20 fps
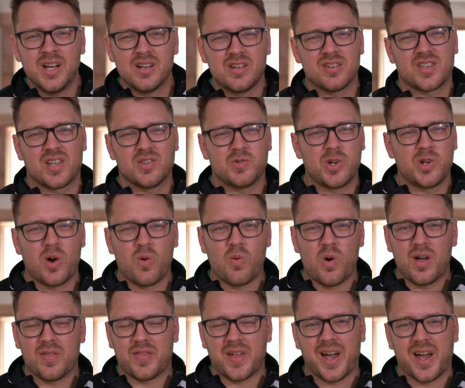just because we don't
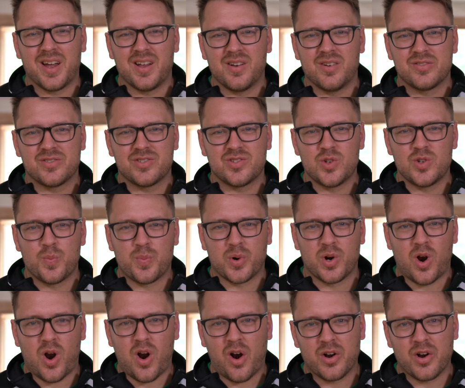want that
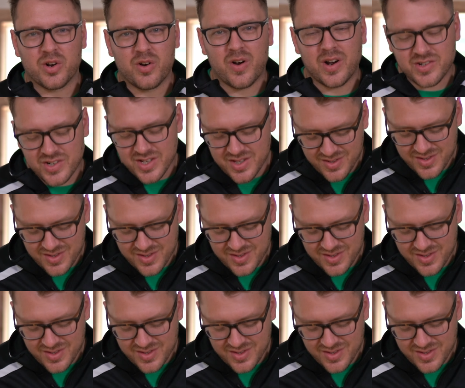super hard crunchy